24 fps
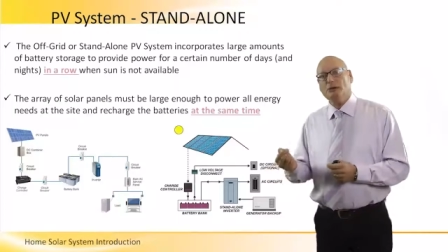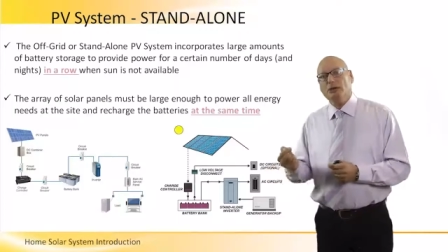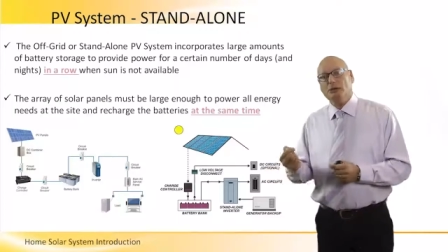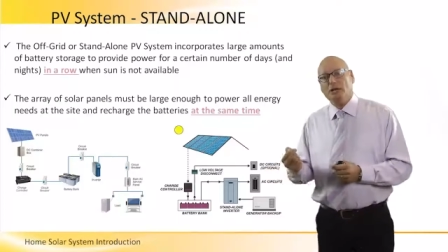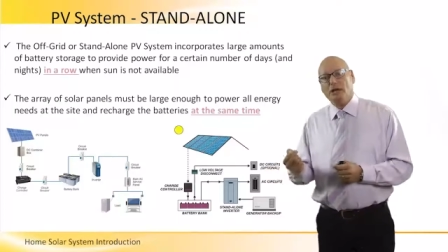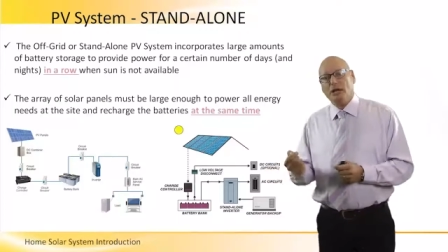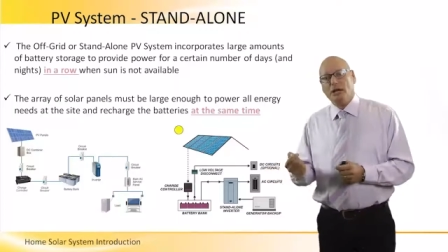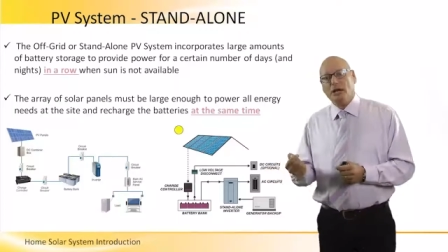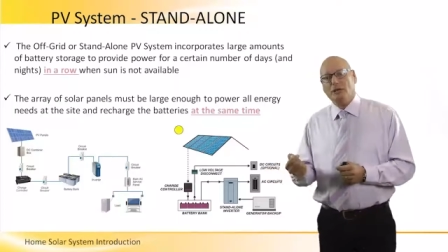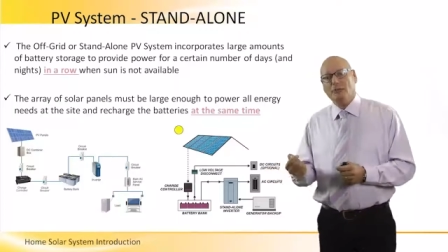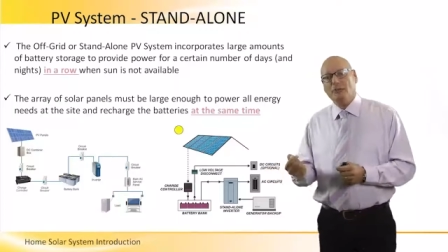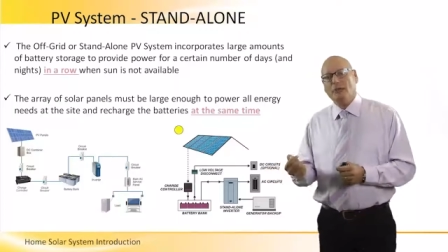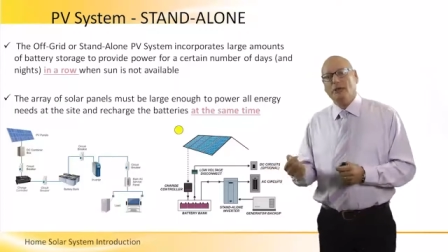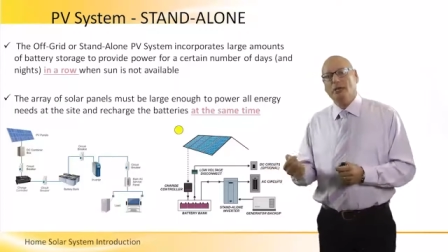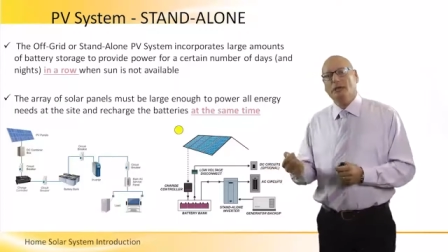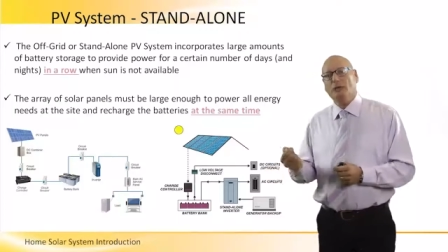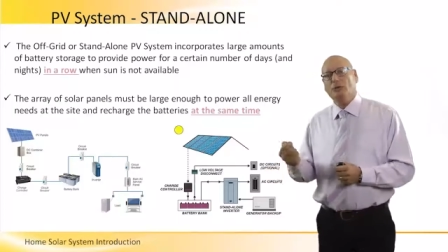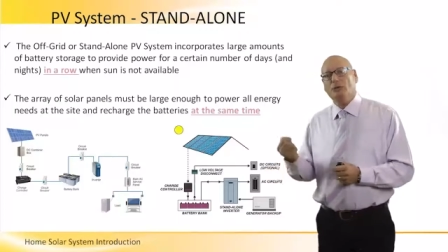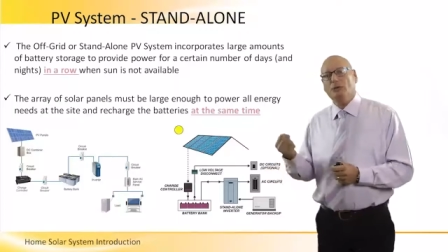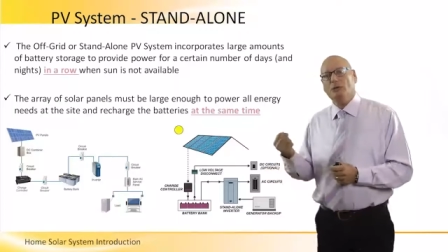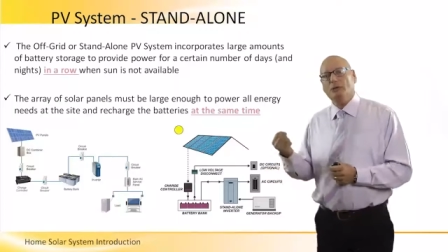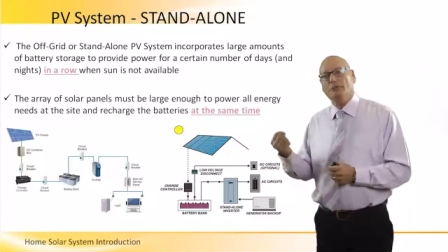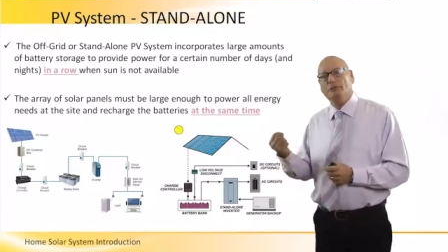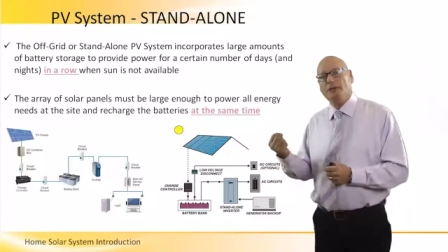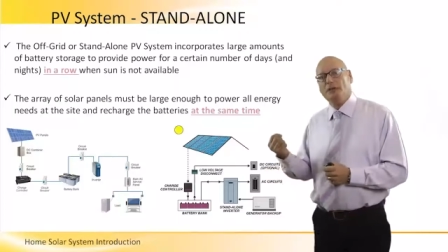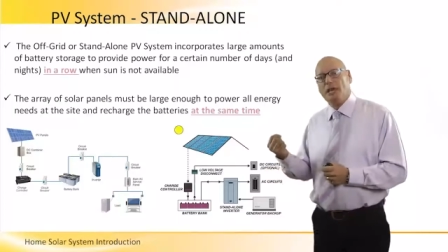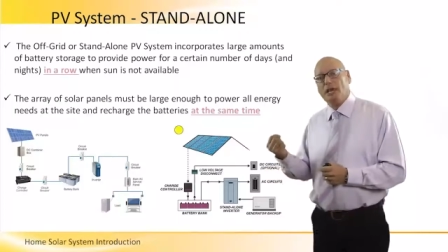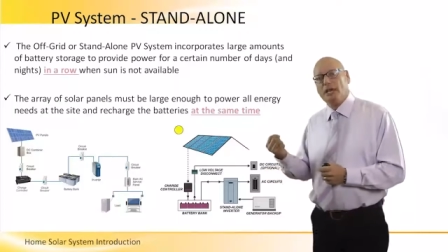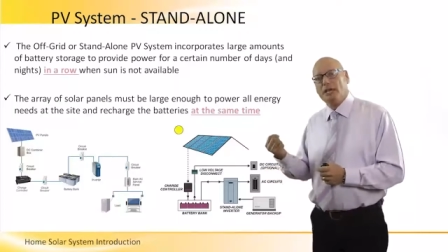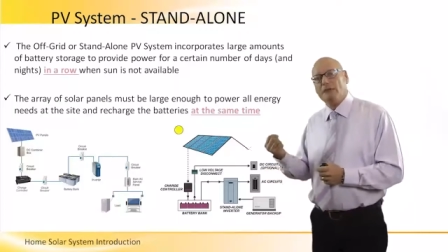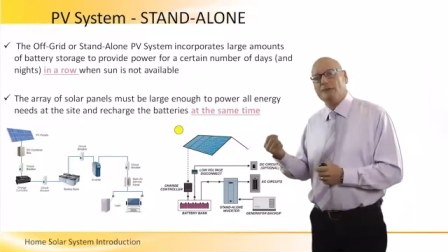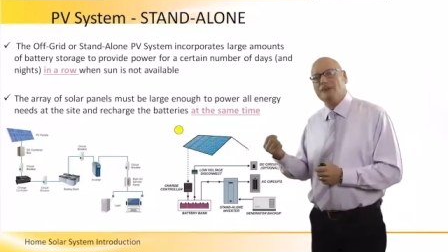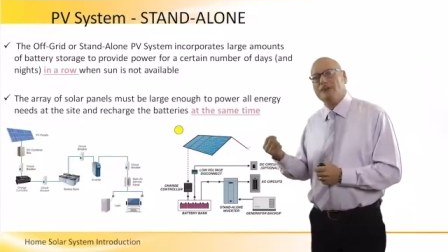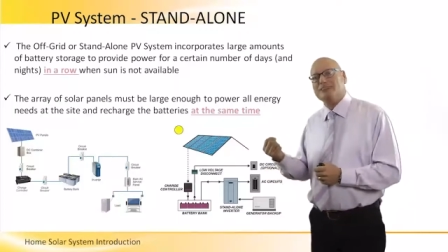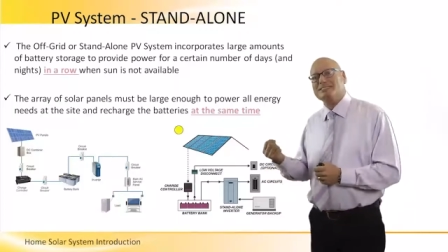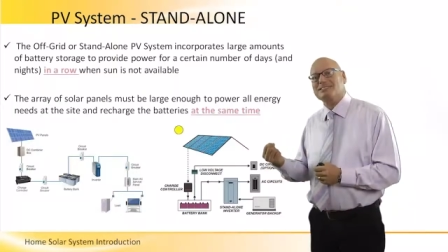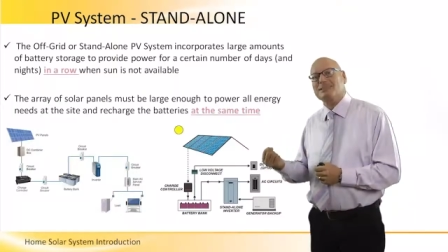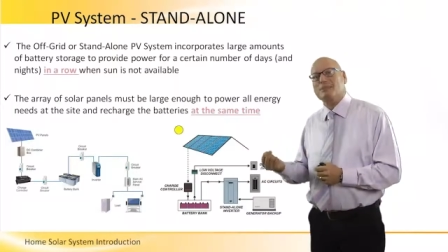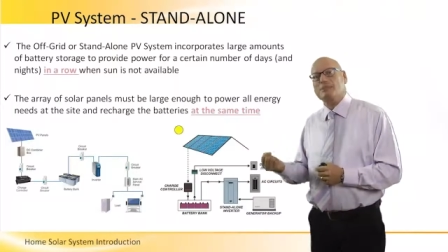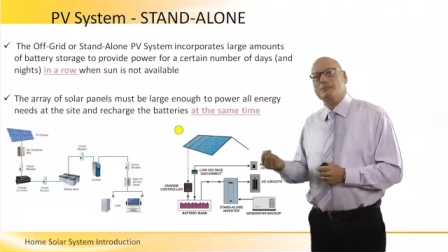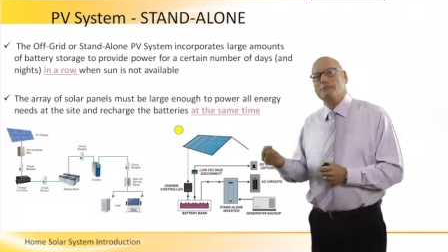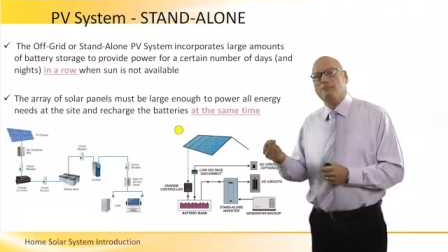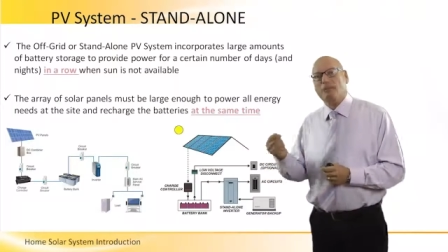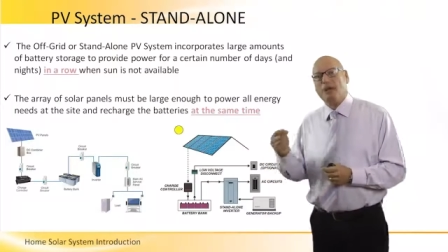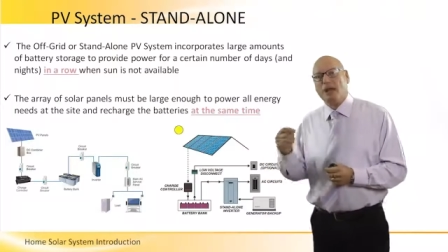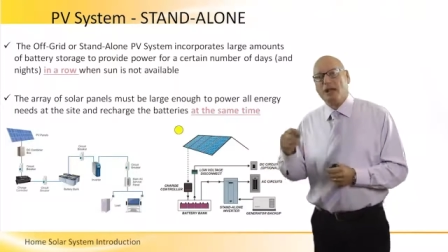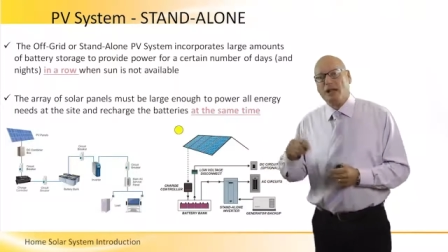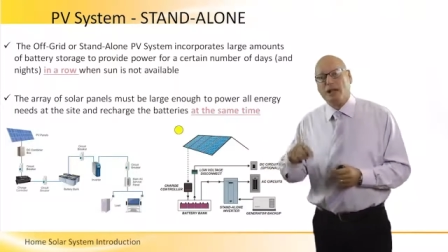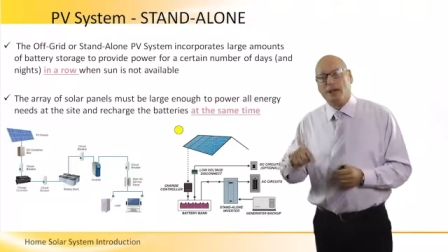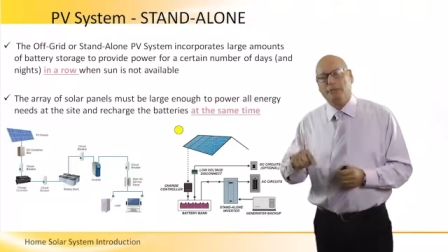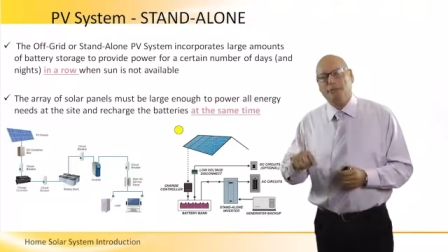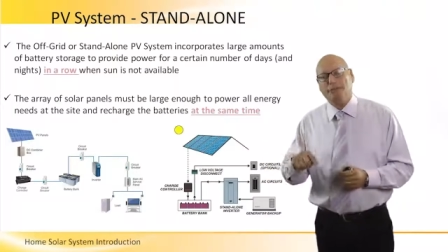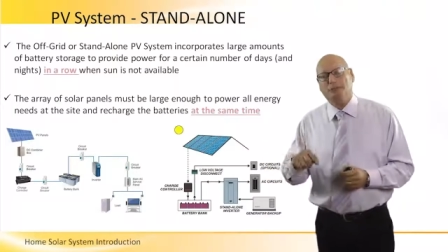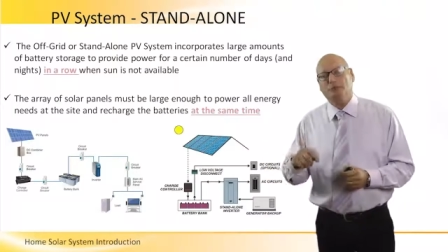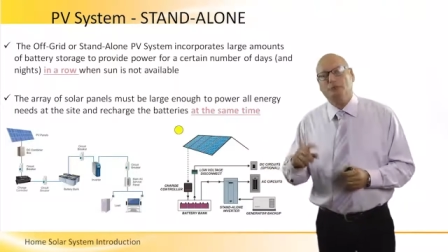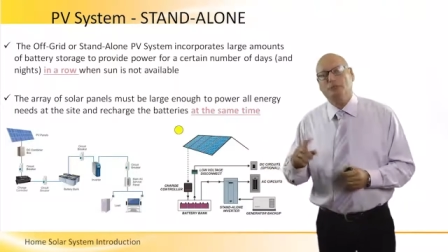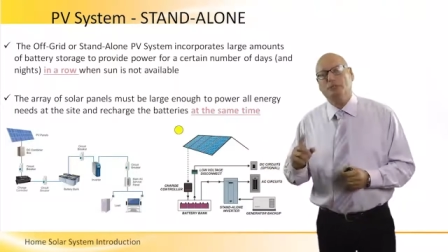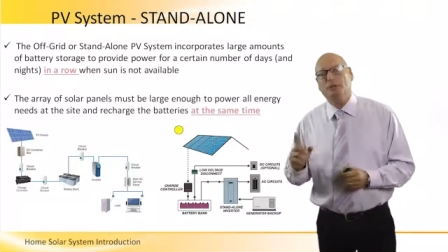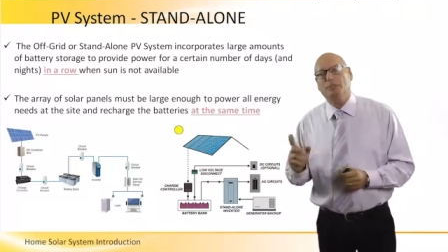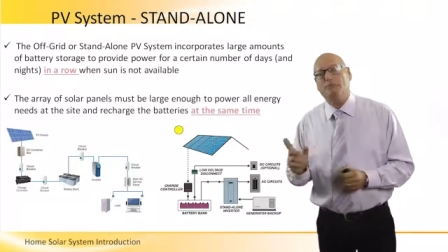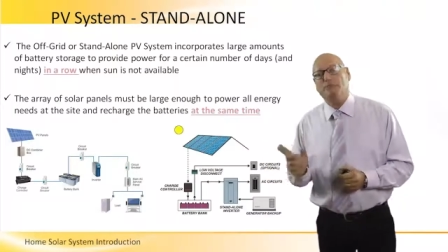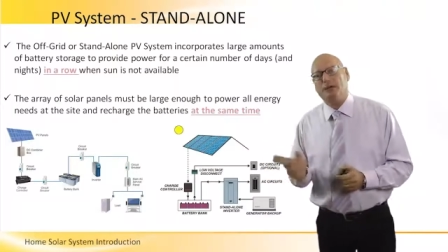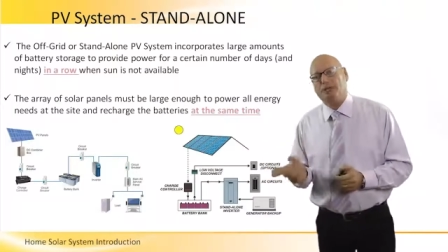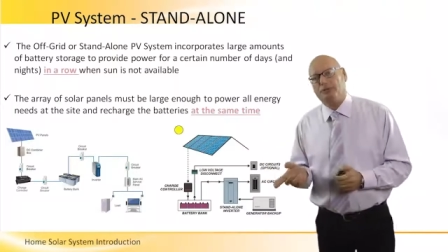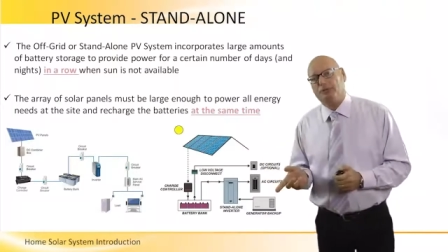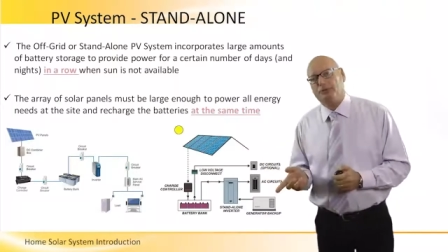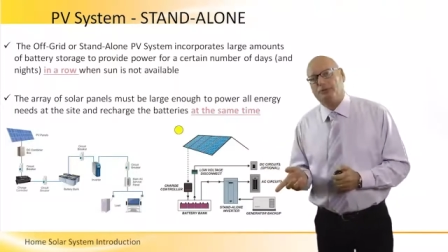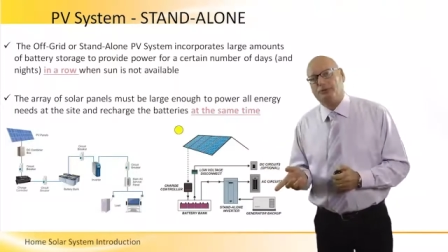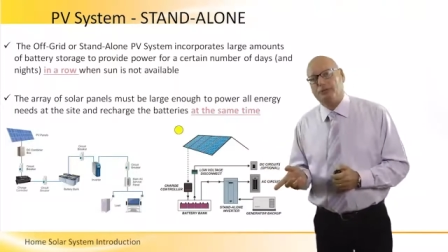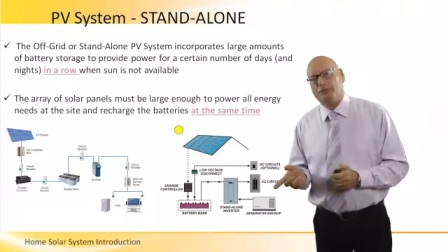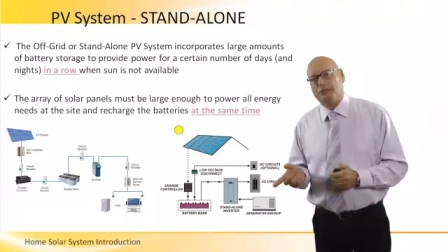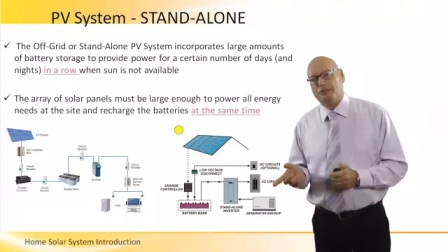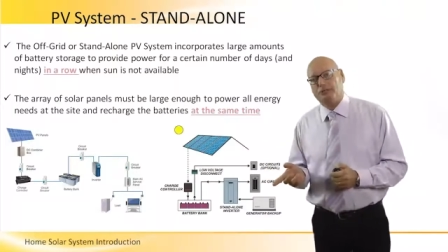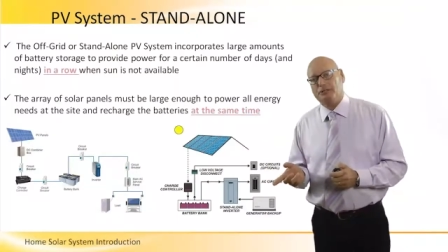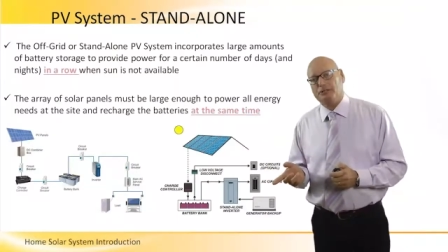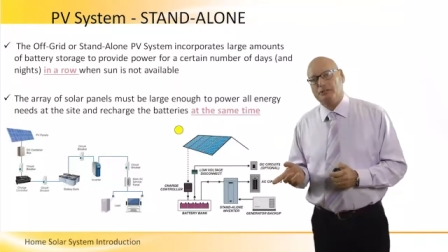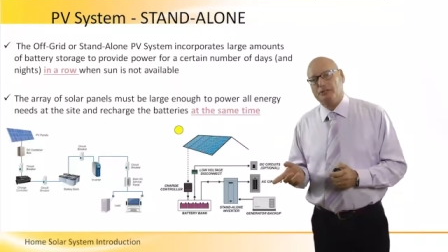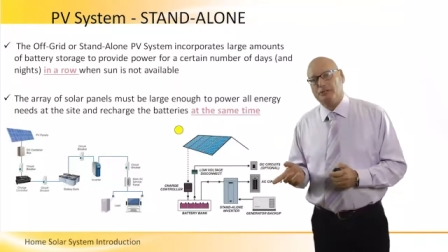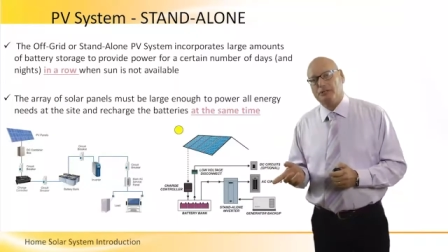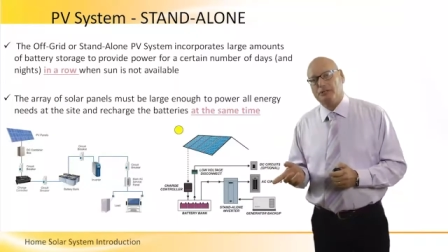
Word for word: will come and will behave as a backup to the batteries.